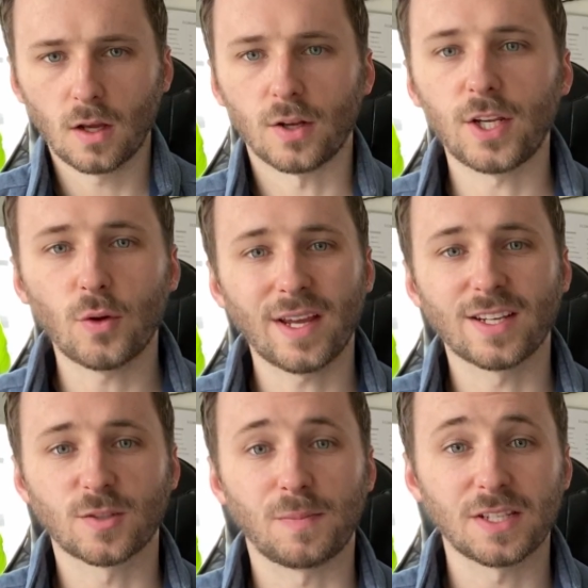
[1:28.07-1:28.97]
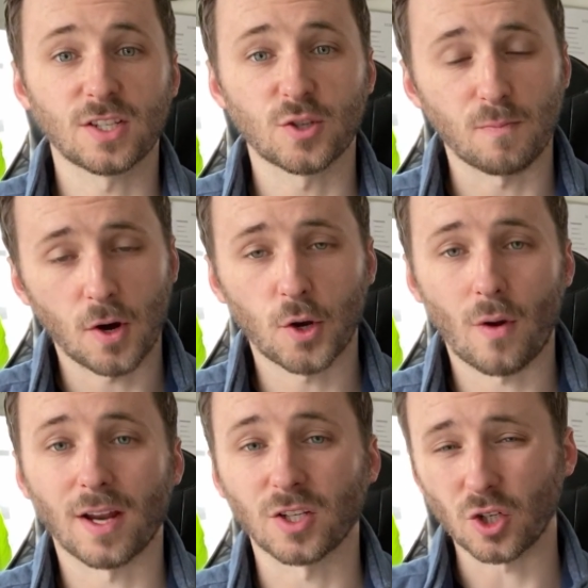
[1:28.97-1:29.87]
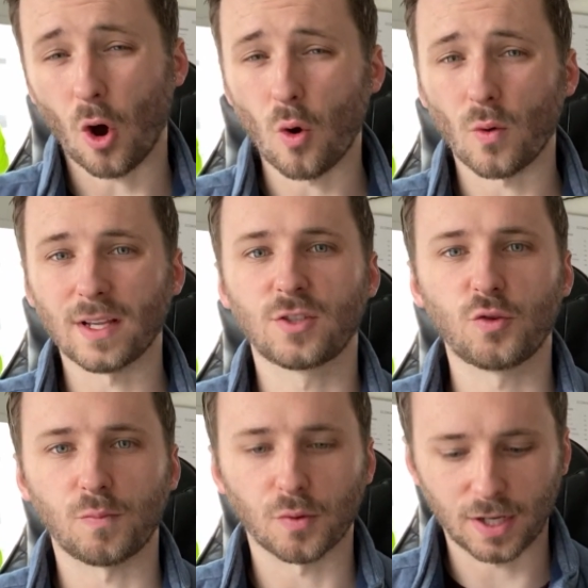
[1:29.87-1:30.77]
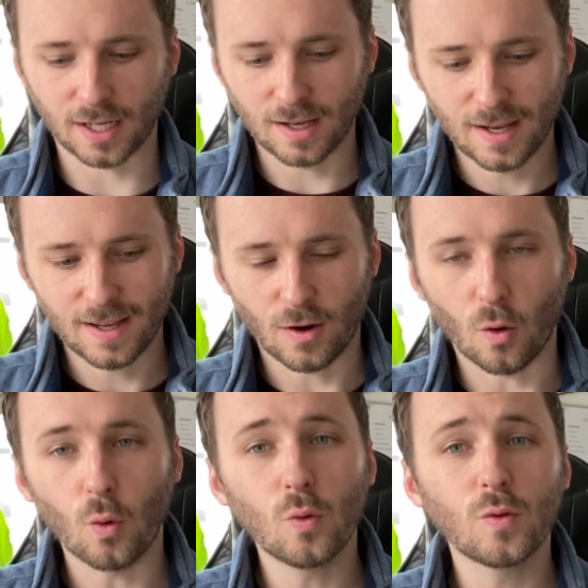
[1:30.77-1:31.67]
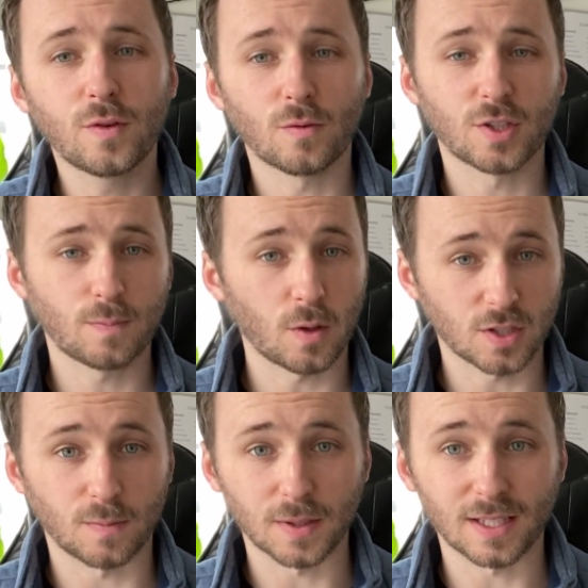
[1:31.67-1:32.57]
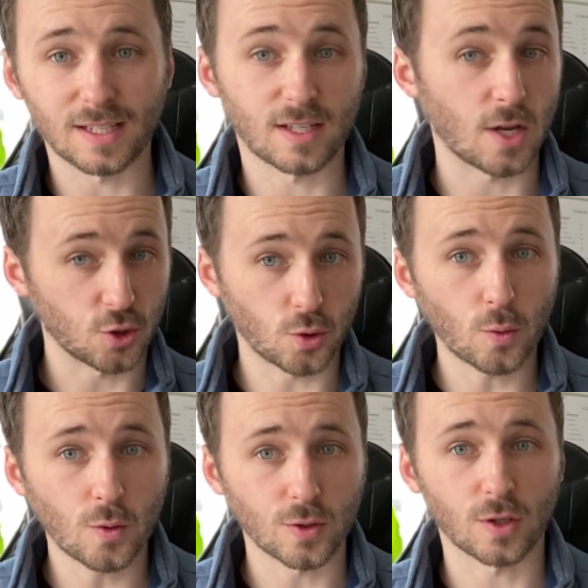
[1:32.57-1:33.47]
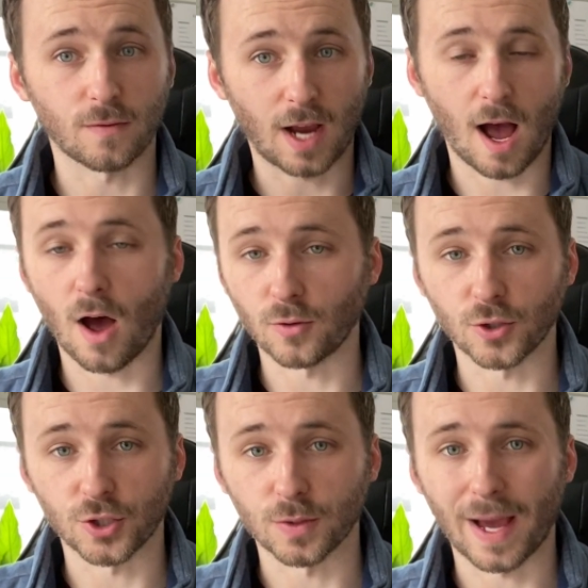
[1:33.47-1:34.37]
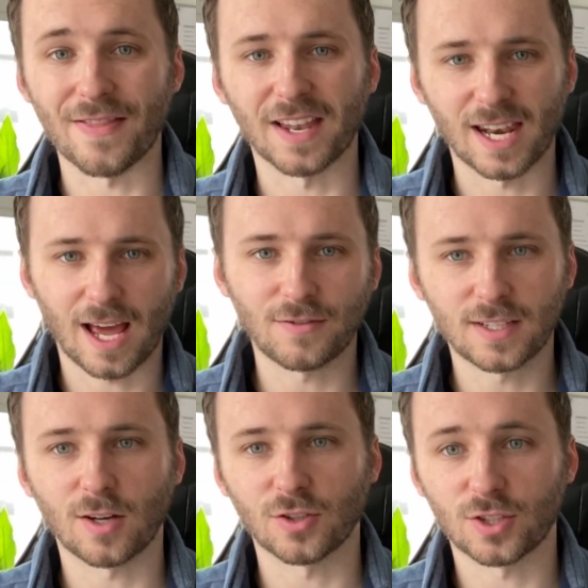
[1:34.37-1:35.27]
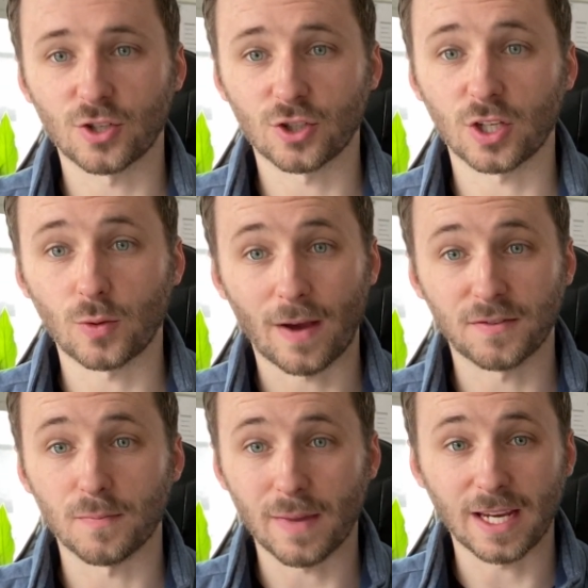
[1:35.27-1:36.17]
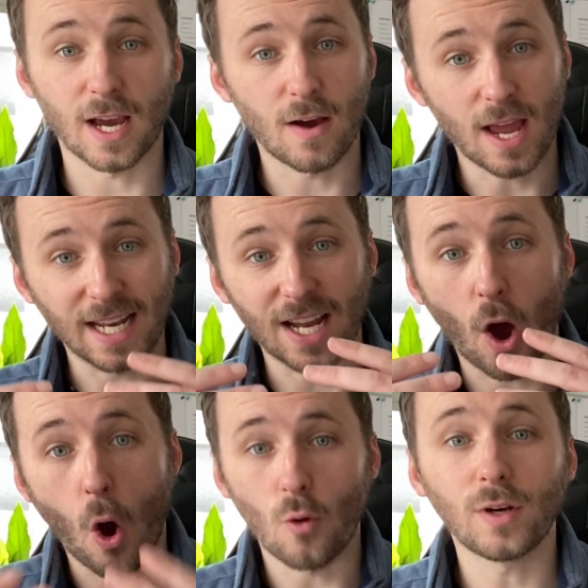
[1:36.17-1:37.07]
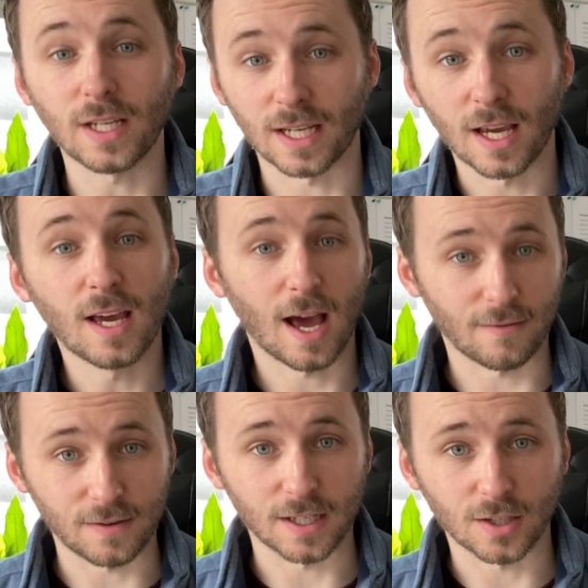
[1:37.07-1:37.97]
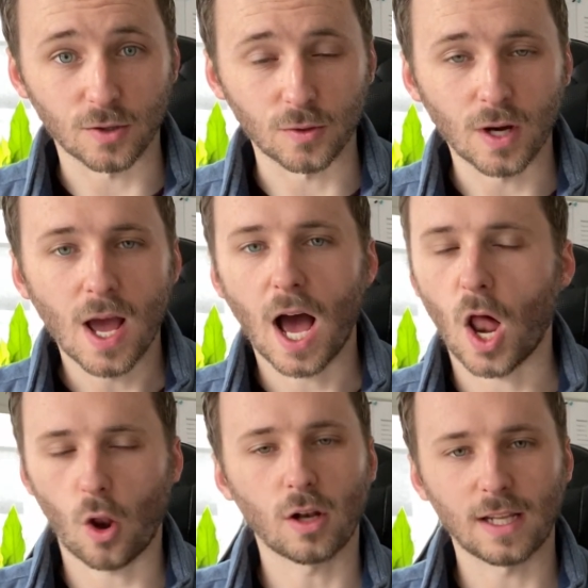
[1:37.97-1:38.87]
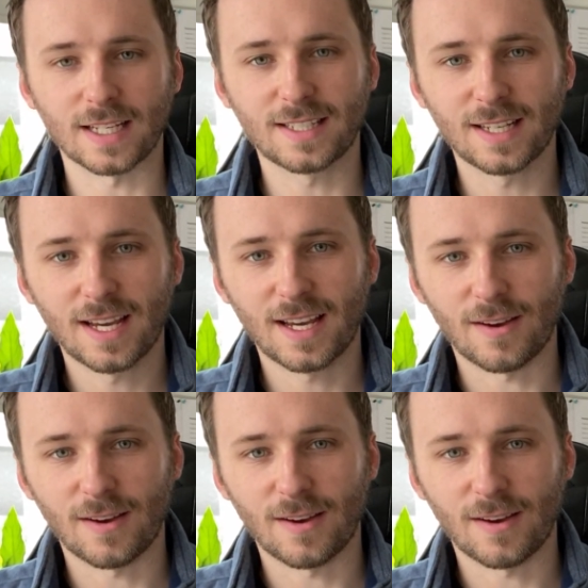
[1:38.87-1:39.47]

NIO Inc.'s business motto and goal is to bring all the responsibilities and chores of car ownership and the lifestyle decisions that you have to make in owning a vehicle a lot less